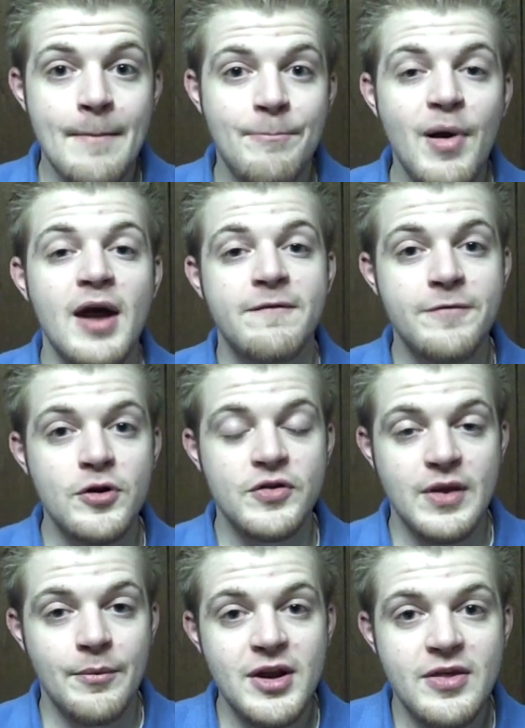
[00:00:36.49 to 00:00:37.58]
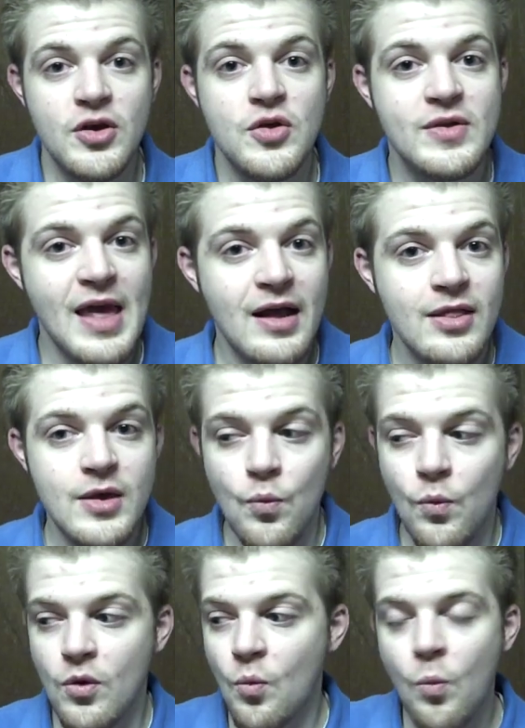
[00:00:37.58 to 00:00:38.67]
But first, I want to tell you exactly
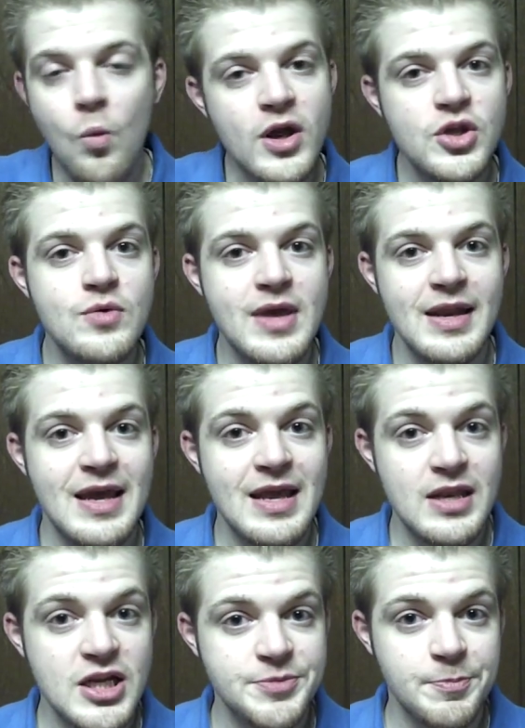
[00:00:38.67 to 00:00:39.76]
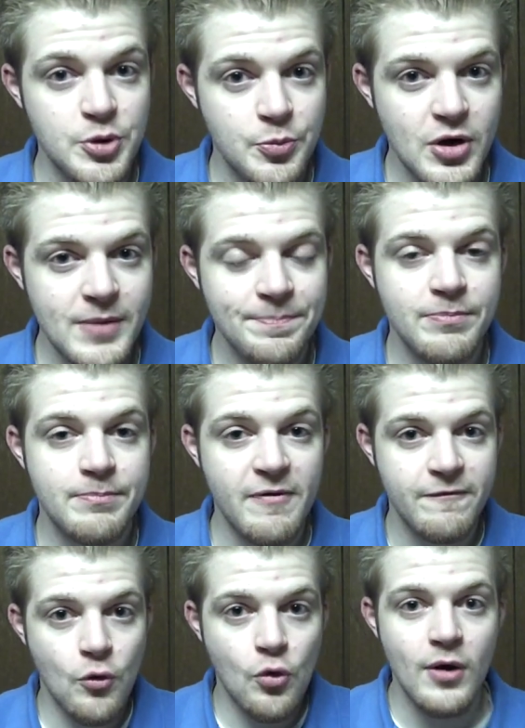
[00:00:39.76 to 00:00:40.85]
what you get in Niche Blueprint
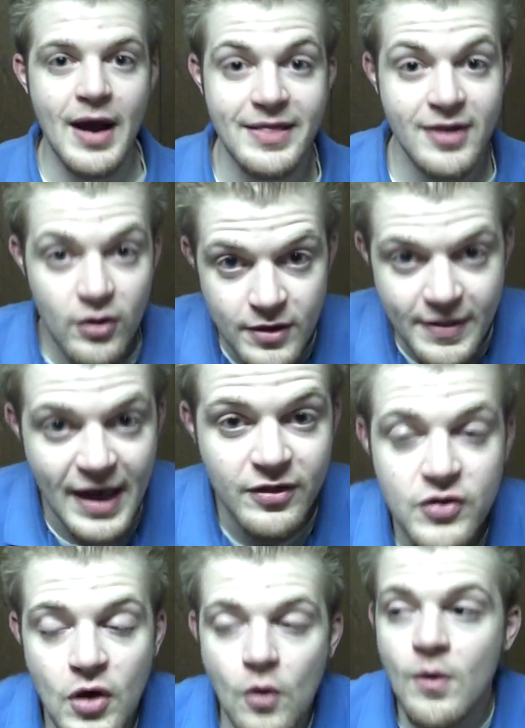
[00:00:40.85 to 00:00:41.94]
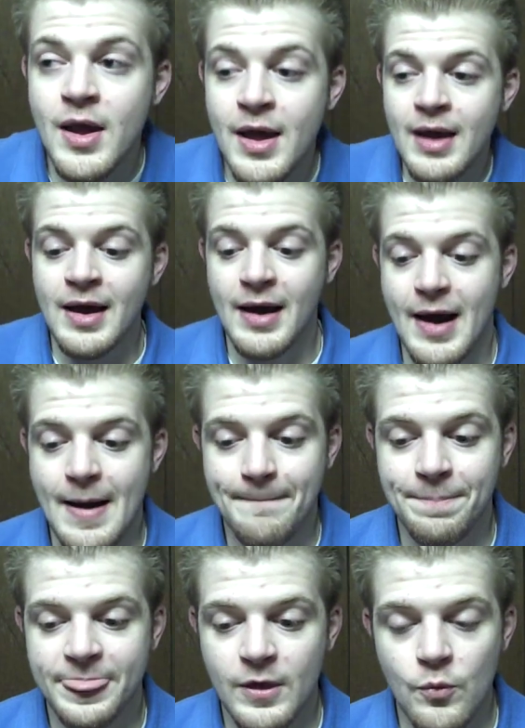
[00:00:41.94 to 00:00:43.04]
before I tell you that. So,
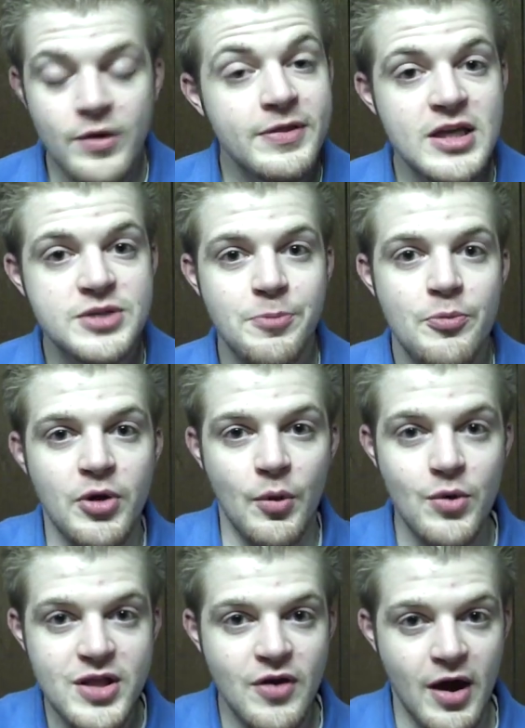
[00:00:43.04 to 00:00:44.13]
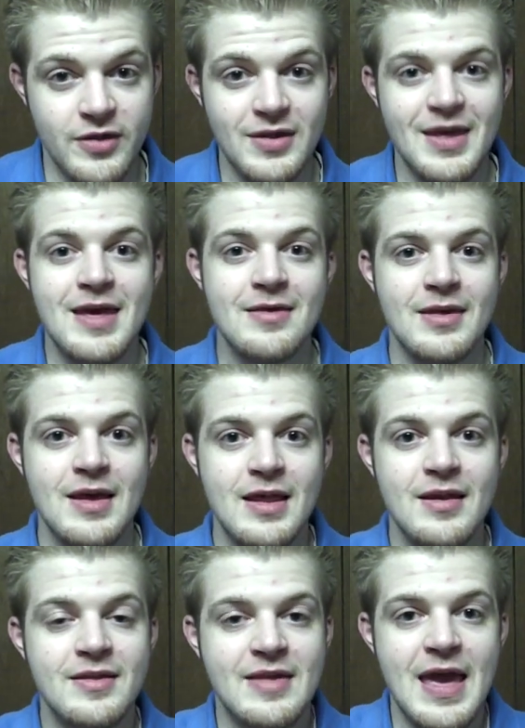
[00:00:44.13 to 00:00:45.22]
um, with Niche Blueprint, what it does is it
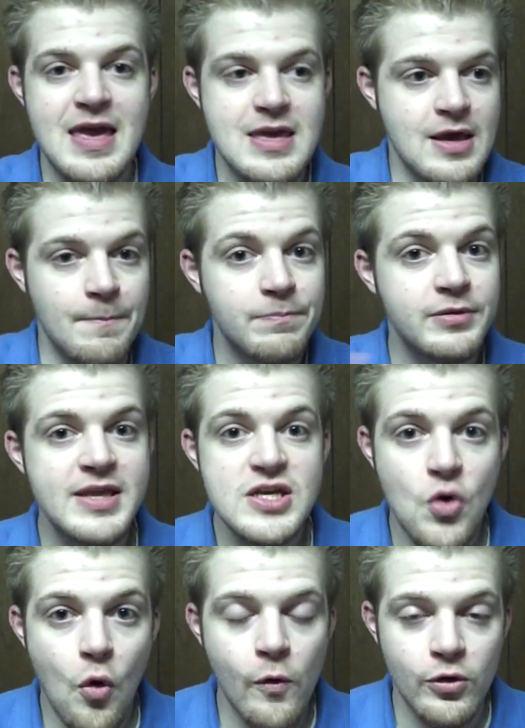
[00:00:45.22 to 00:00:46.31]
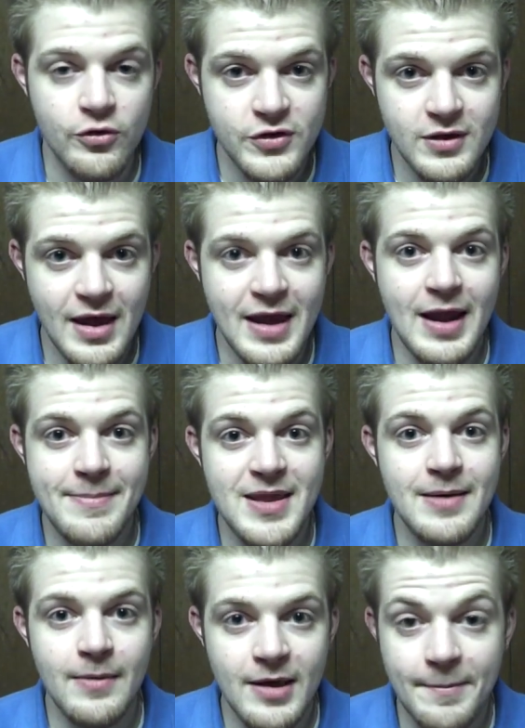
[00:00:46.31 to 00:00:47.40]
is a complete course, and I
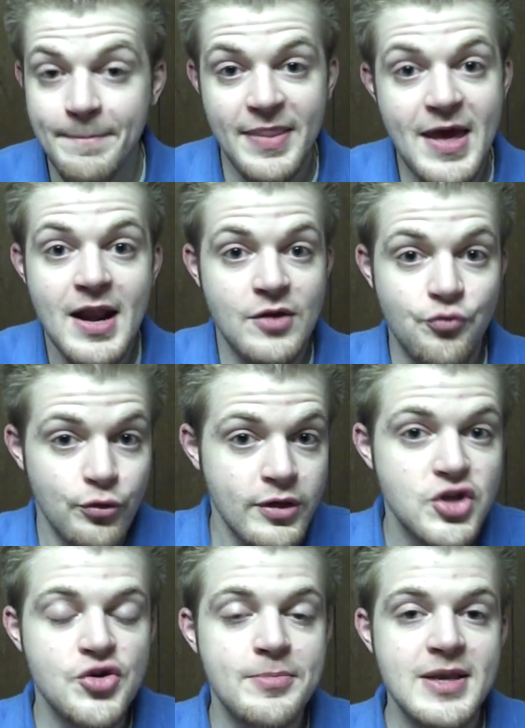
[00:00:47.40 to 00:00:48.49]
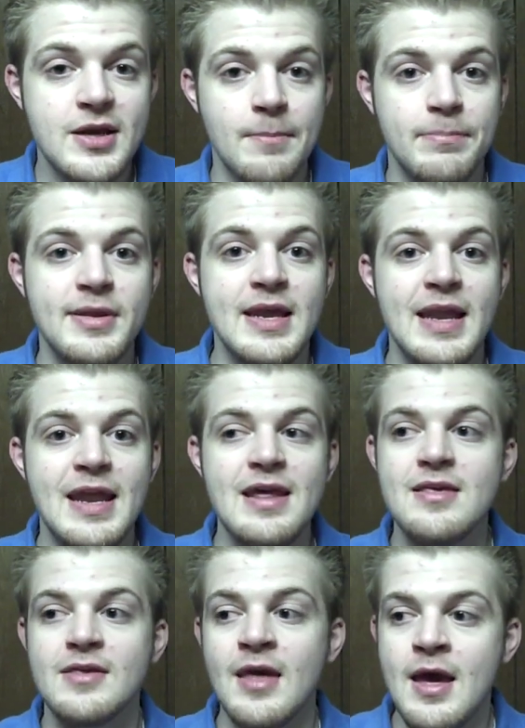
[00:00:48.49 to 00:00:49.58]
mean by that I really do mean complete. It
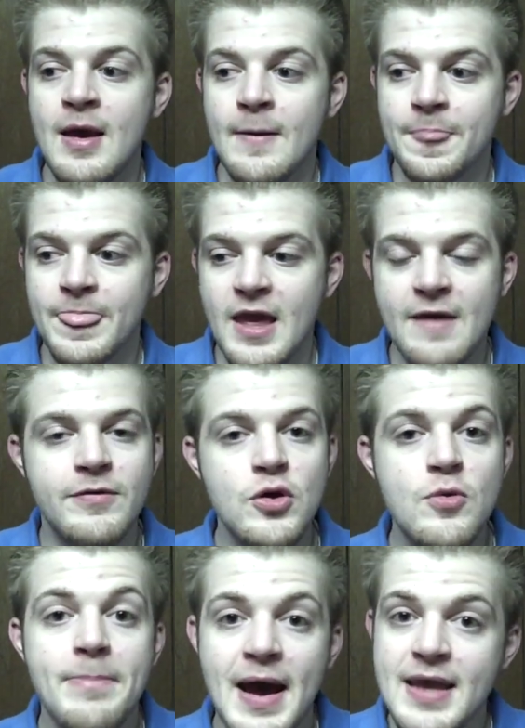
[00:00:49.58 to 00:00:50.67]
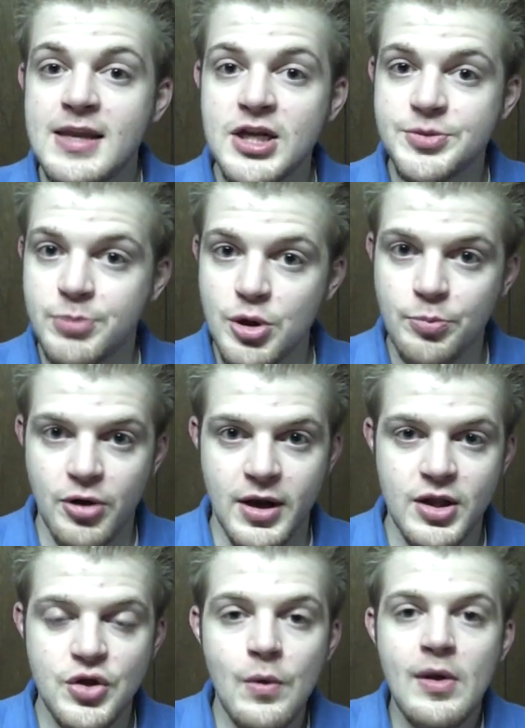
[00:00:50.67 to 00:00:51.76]
is if you buy Niche Blueprint,
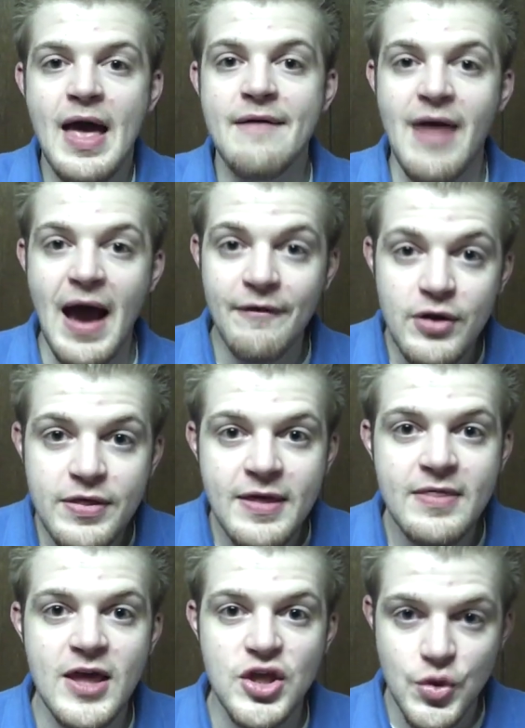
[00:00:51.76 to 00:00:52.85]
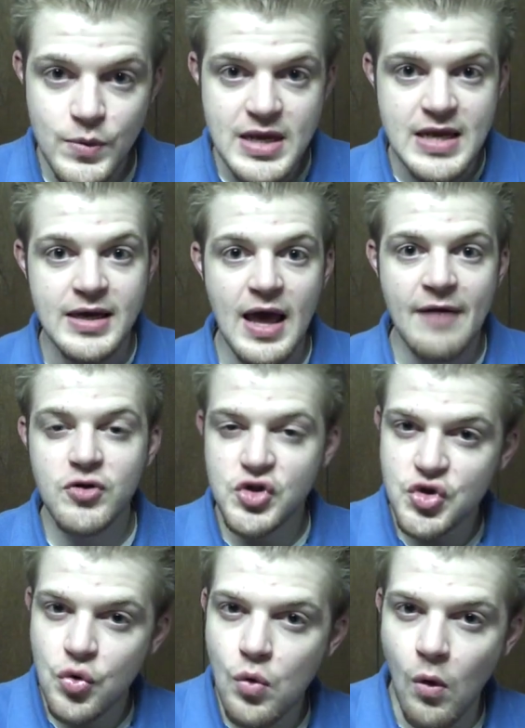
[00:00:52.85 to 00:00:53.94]
you will have everything that you need, every
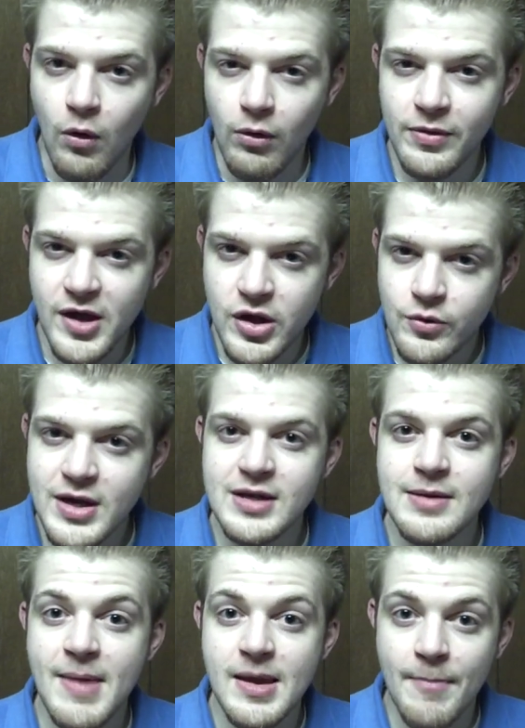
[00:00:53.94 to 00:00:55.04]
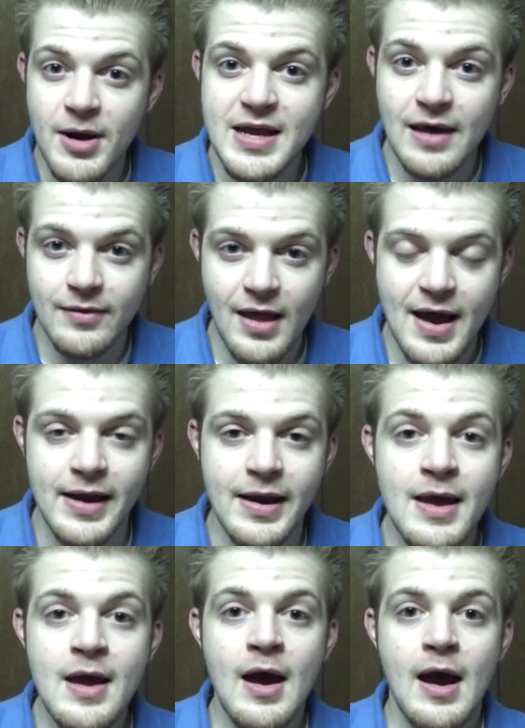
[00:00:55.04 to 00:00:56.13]
tool that you need to make money online,
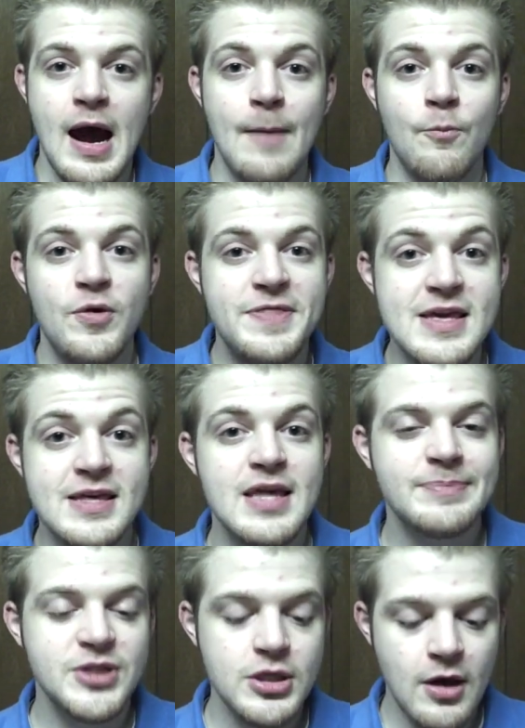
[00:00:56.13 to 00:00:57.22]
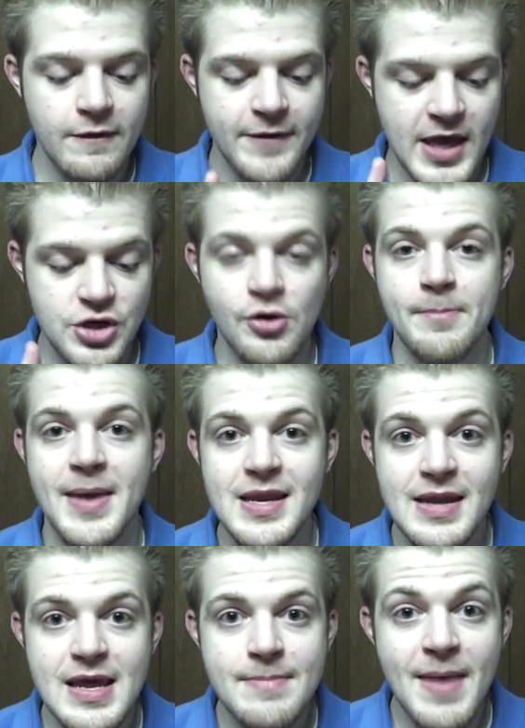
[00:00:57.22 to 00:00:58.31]
um, with the exception of a
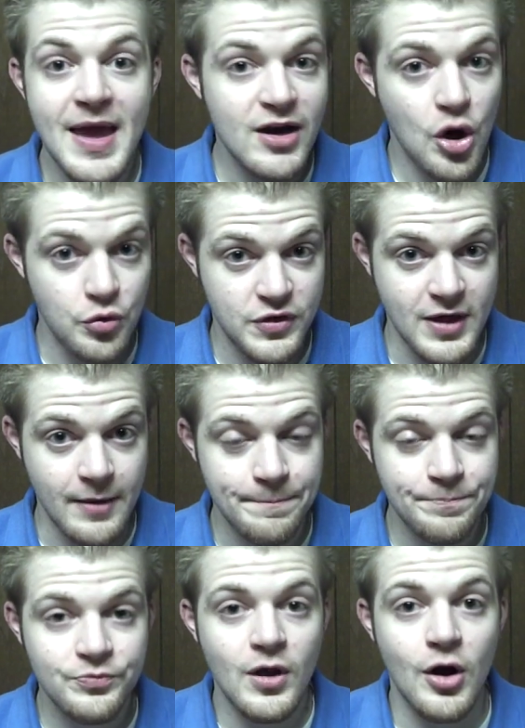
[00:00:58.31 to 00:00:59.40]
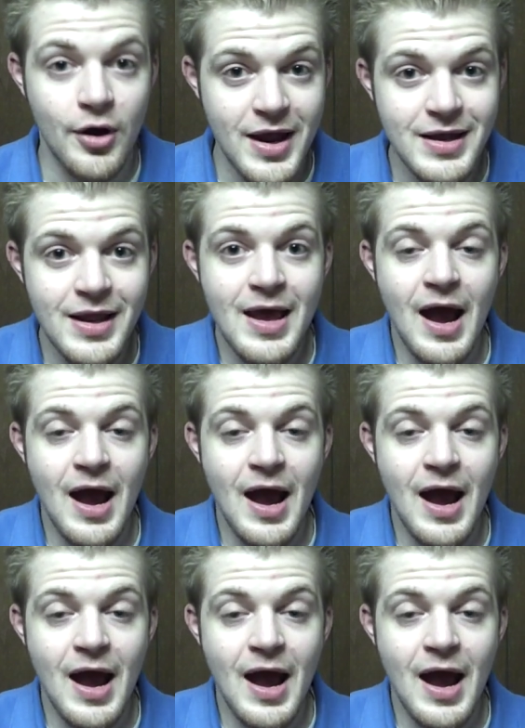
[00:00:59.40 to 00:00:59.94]
domain name and hosting. All right.